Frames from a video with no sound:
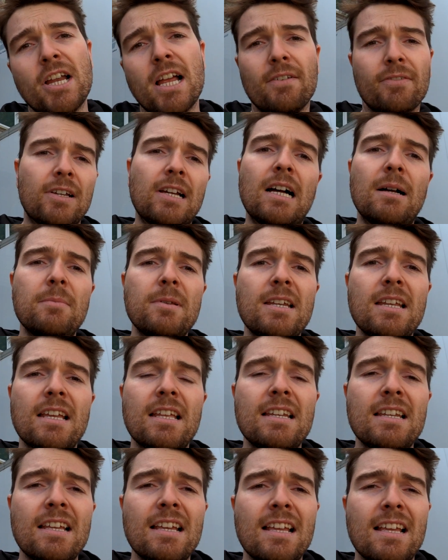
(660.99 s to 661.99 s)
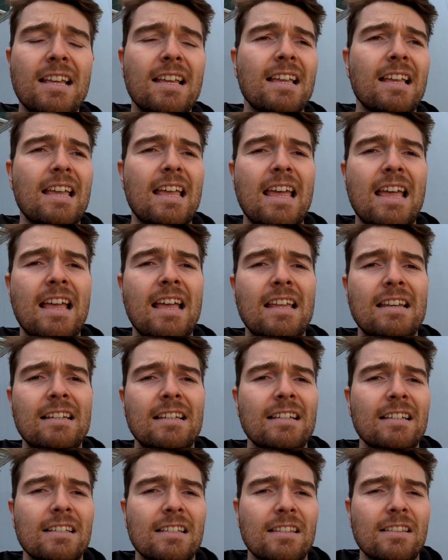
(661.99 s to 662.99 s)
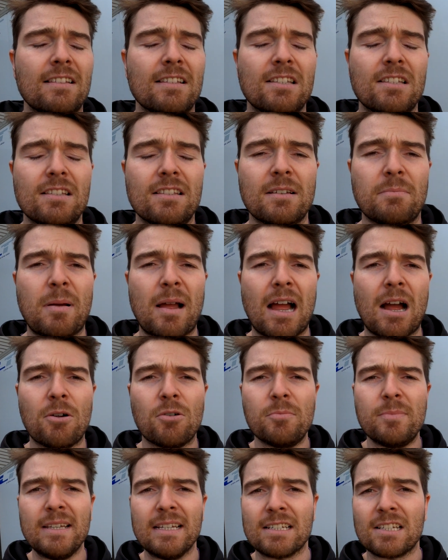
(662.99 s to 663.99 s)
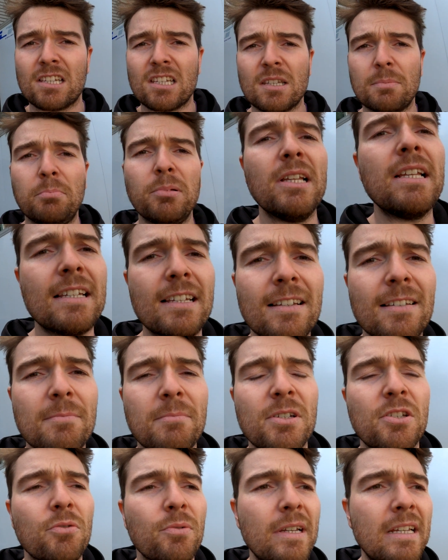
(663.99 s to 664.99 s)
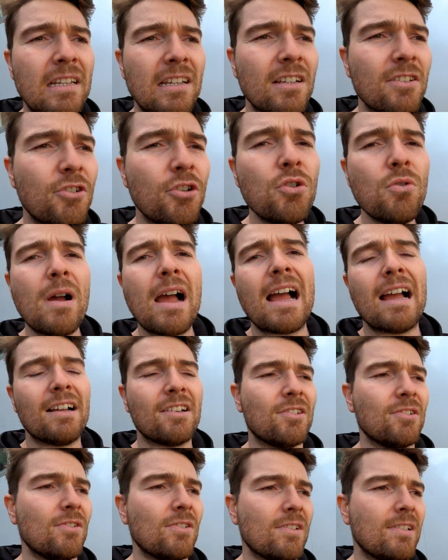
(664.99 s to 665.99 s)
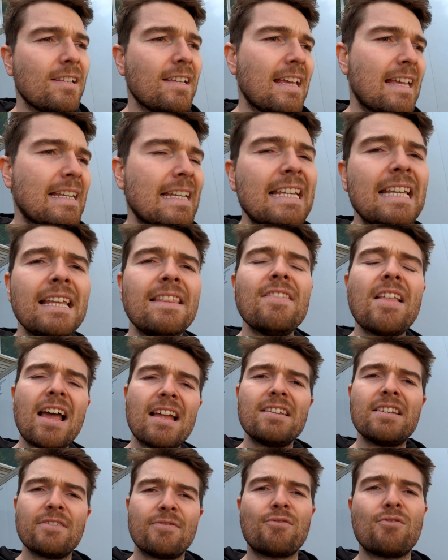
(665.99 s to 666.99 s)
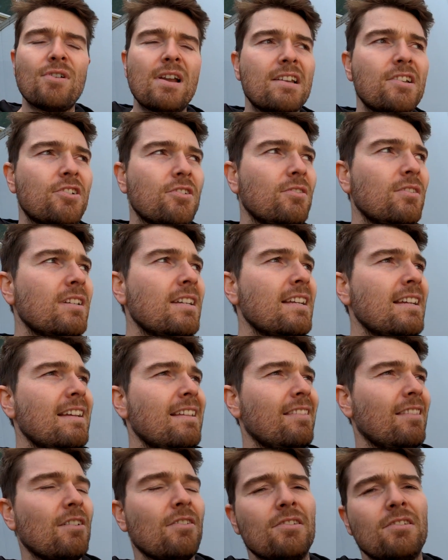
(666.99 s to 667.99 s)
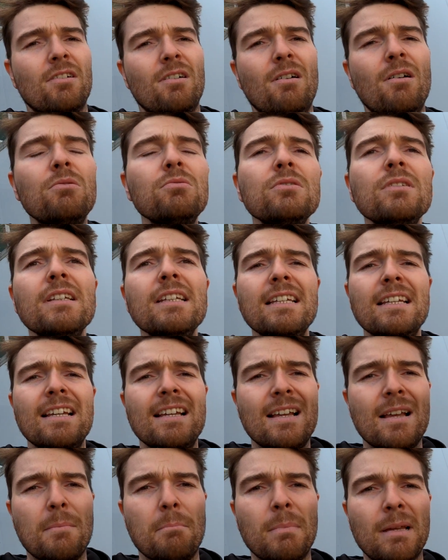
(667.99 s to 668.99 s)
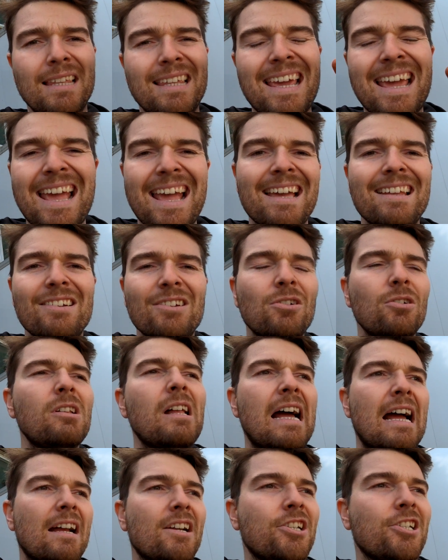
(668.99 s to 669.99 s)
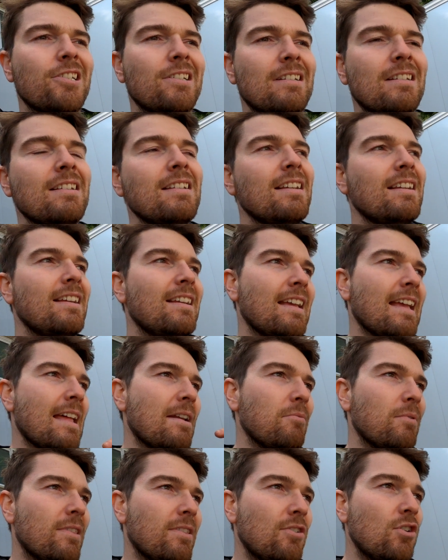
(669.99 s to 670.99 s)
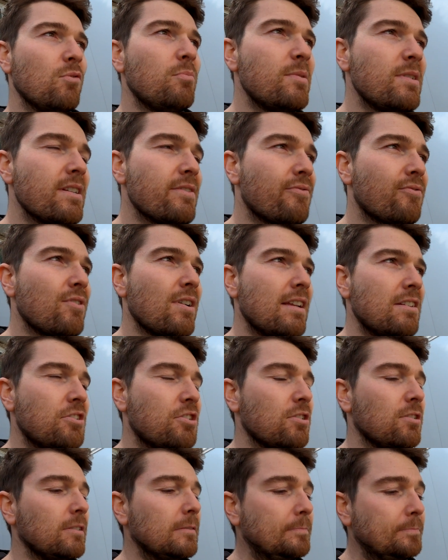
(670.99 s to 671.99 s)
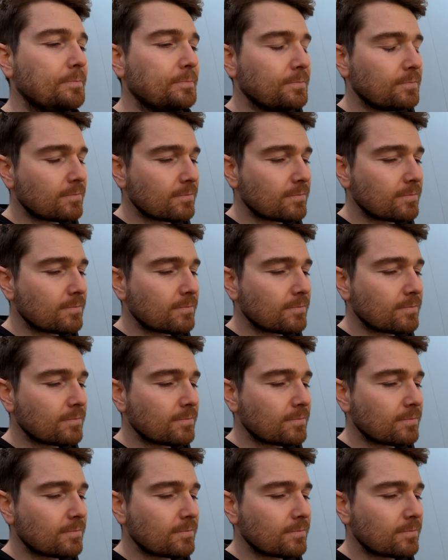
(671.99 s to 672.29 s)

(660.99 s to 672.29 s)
shaft coming in and the power being split between two axles. And in that differential, there is only mechanical action. And with an open differential,